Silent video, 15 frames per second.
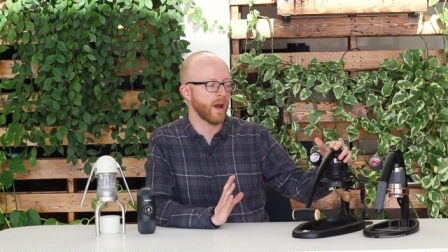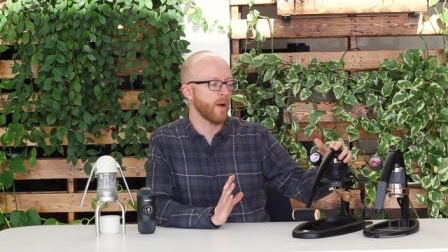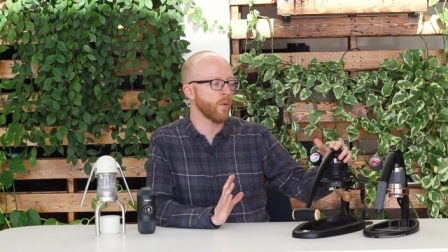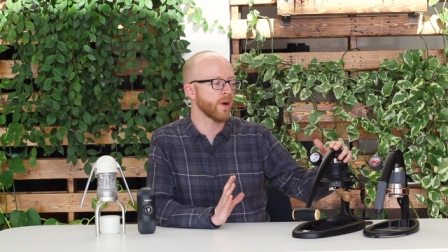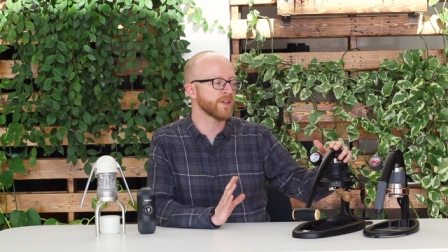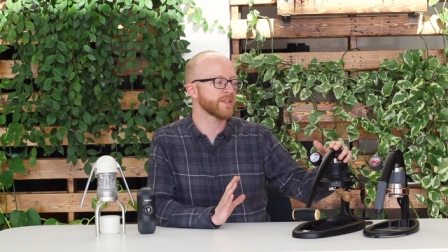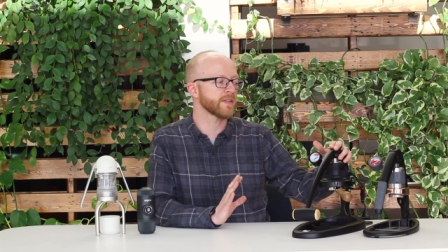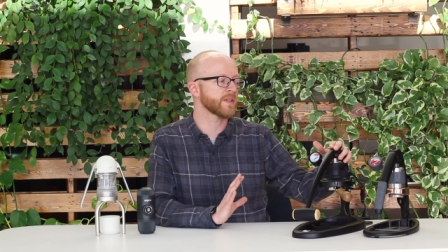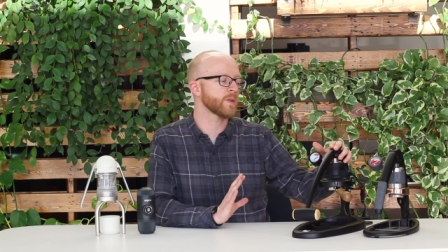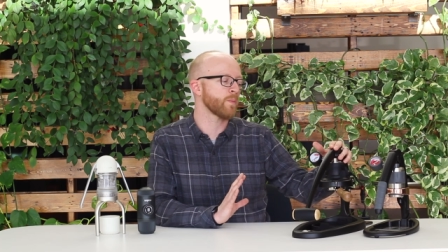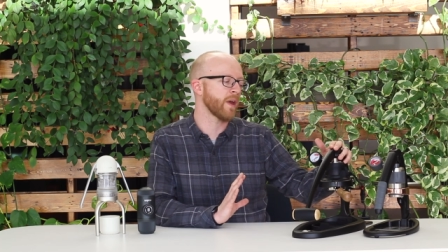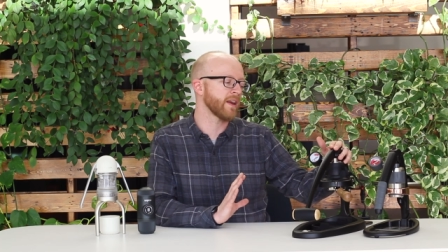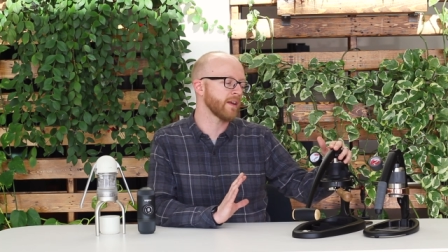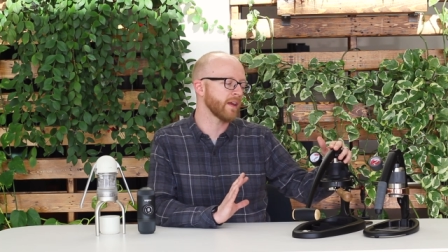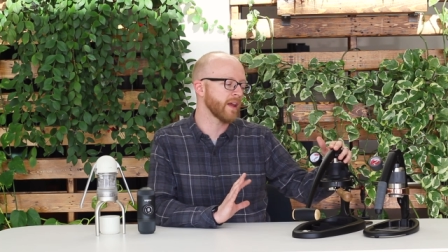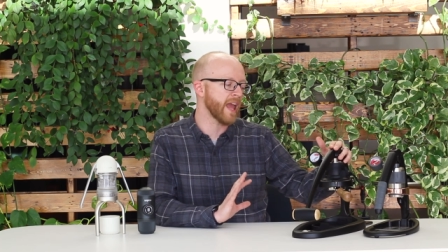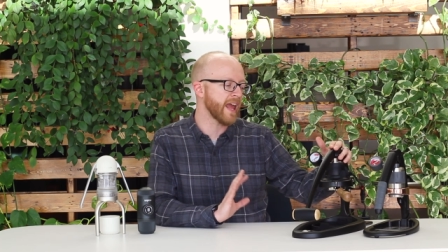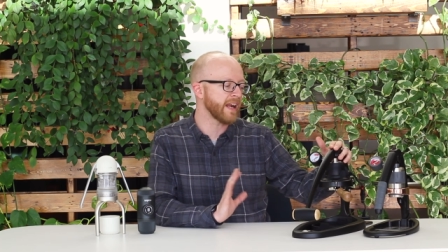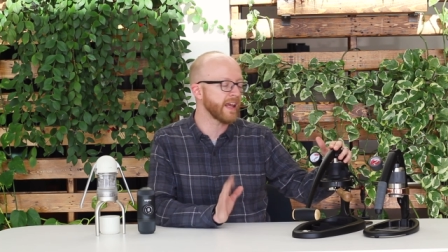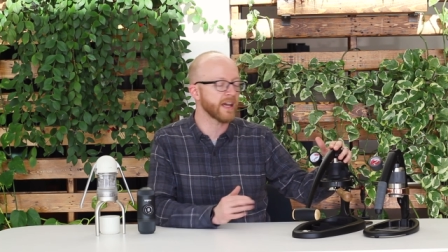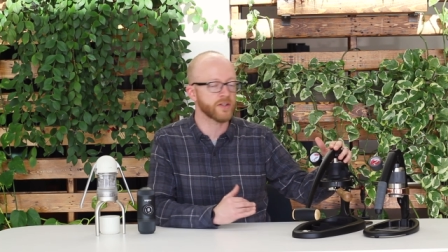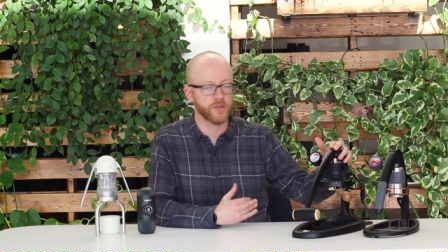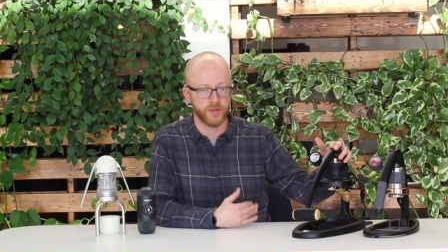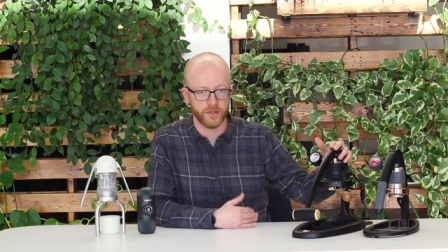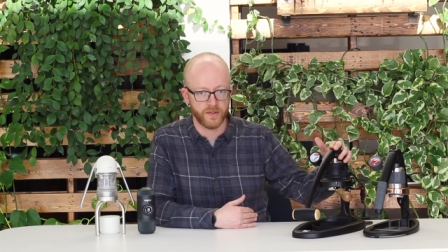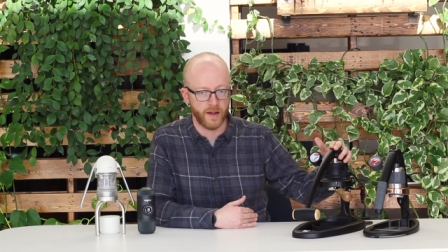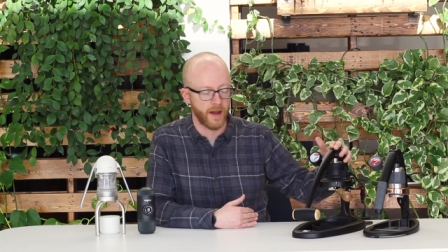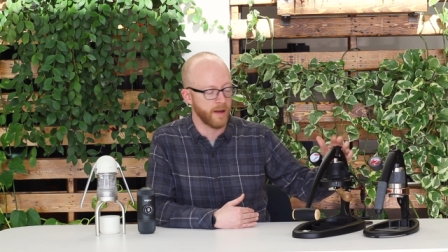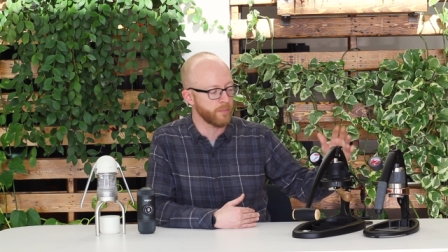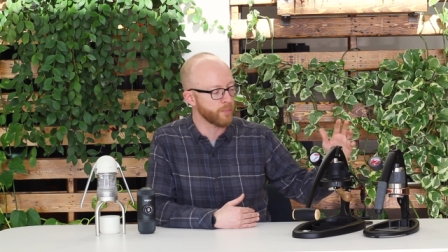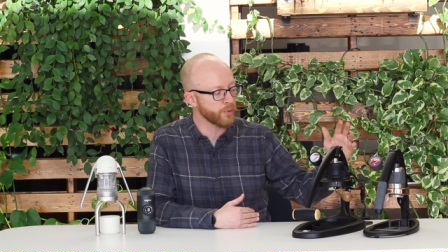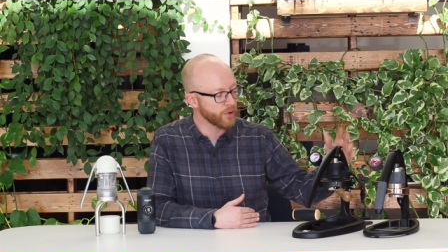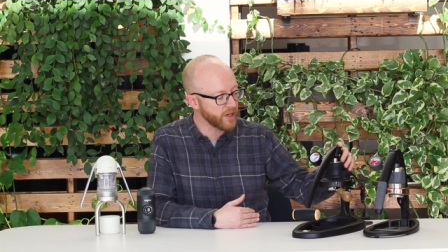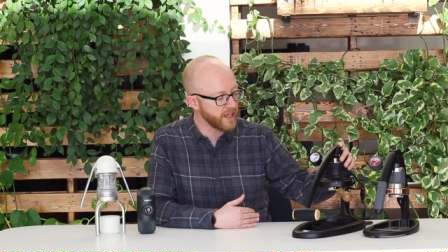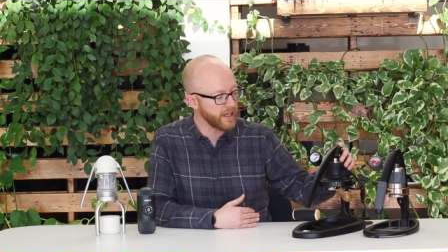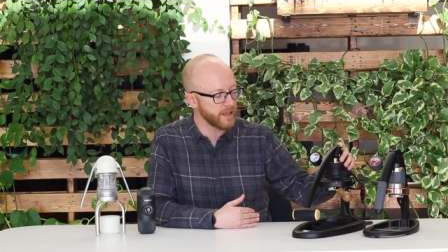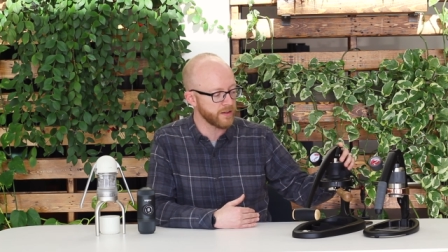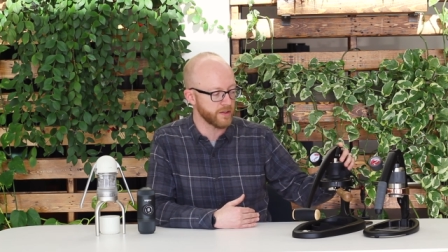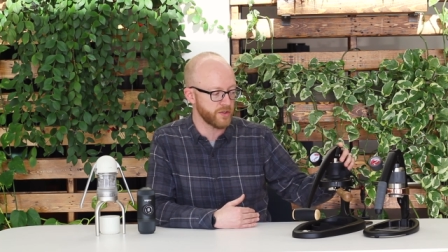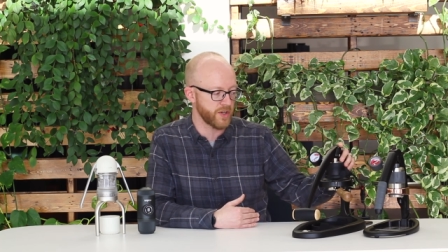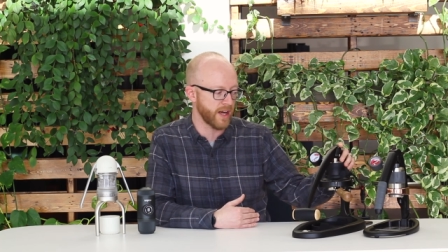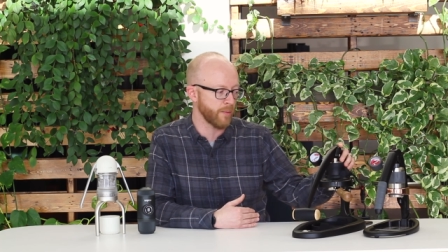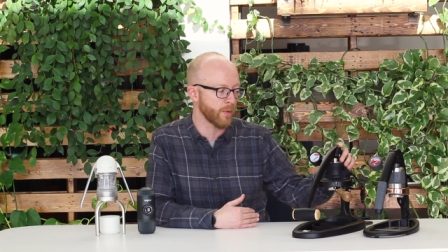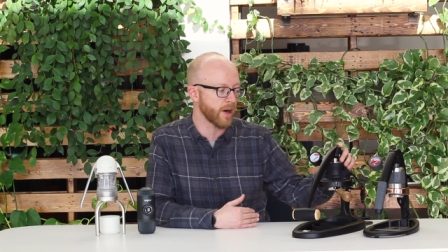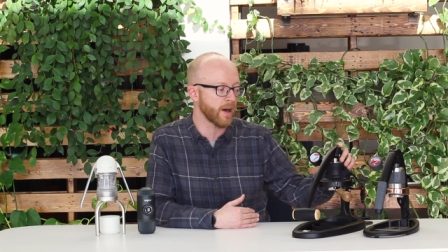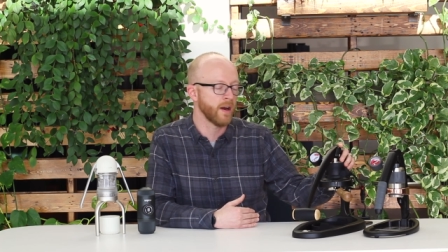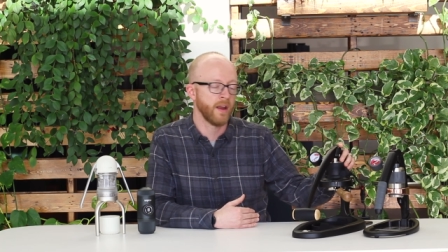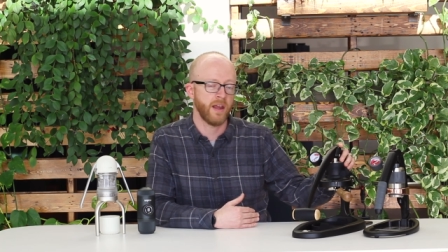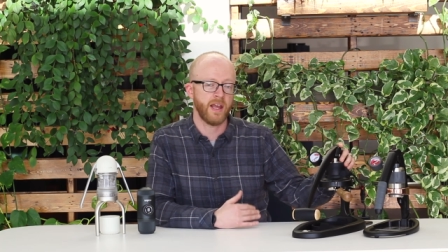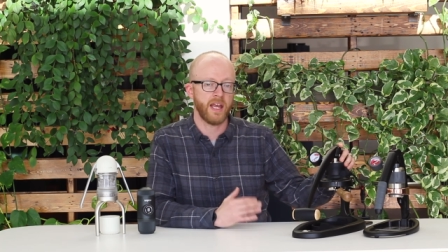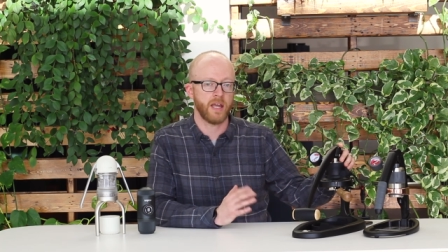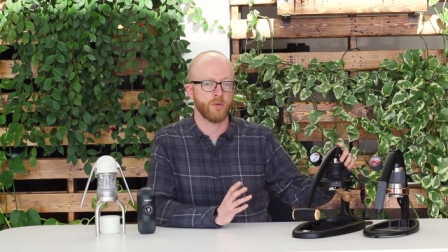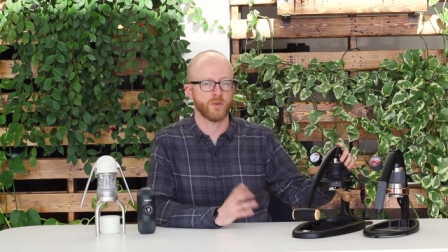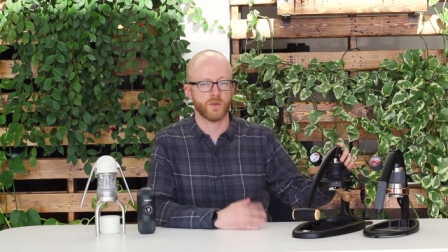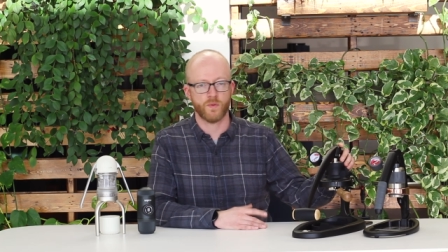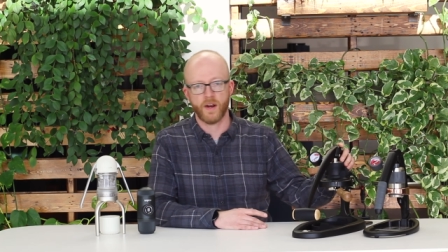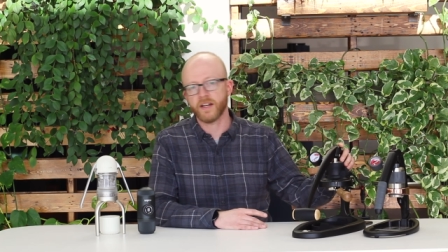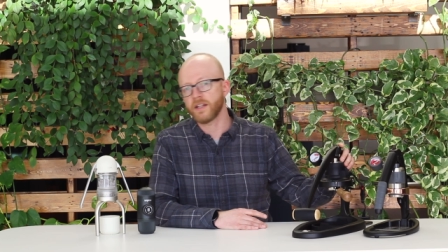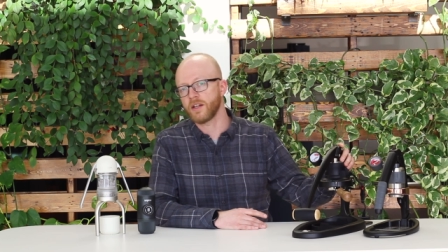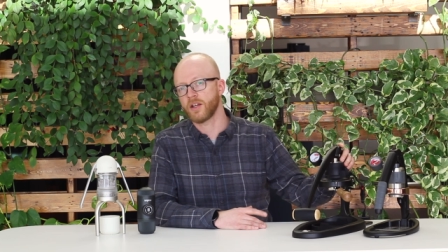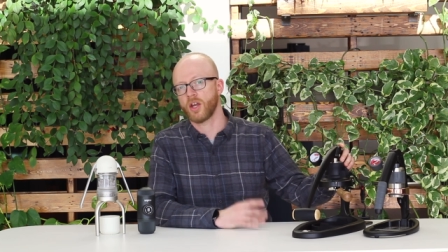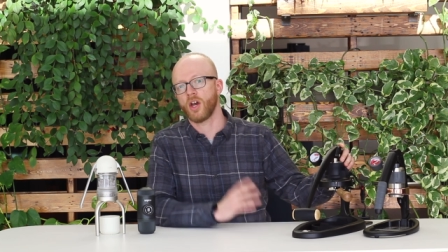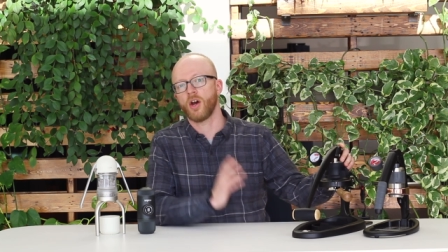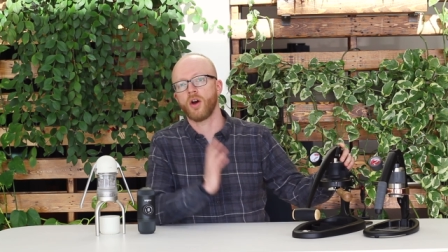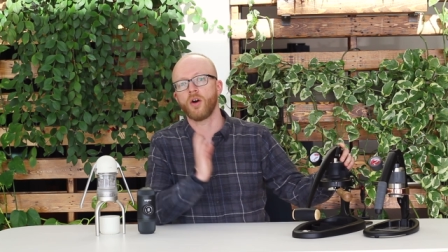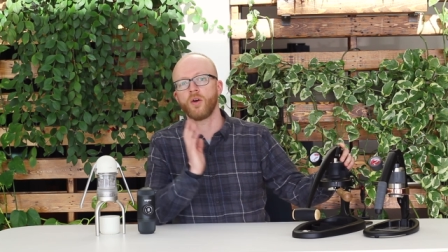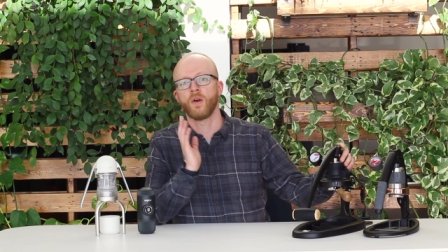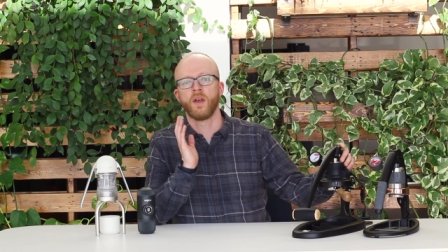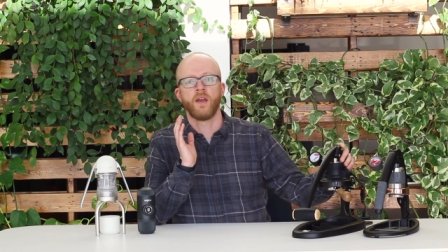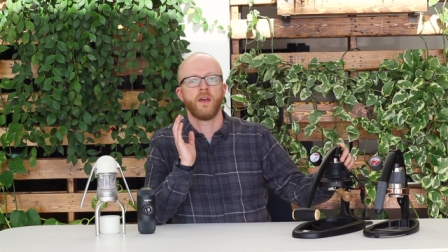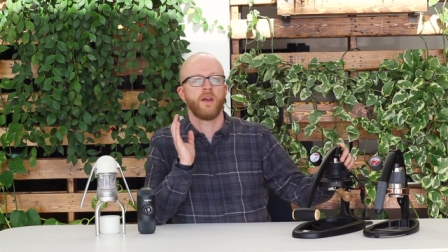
I wasn't spending any extra time preheating the chamber. It was ready to go.